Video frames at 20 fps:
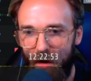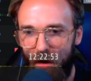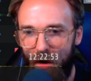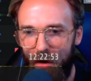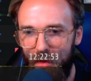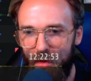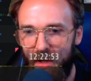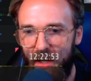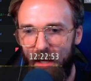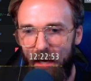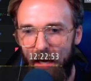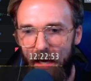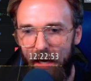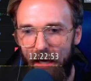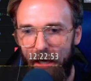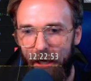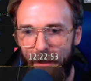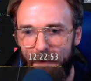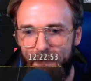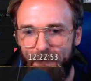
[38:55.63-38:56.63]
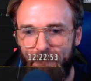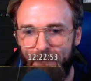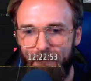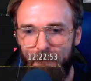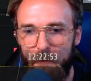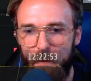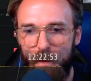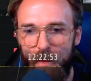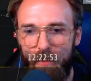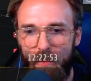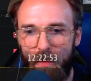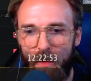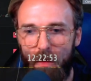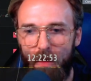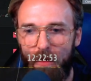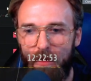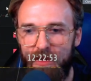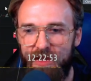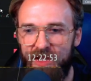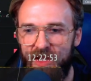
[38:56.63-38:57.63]
Okay,
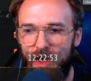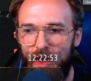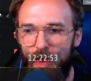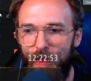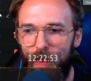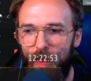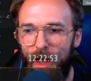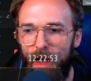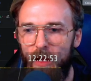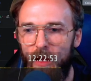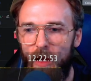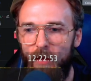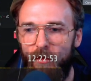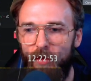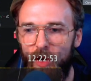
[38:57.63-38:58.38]
so what I love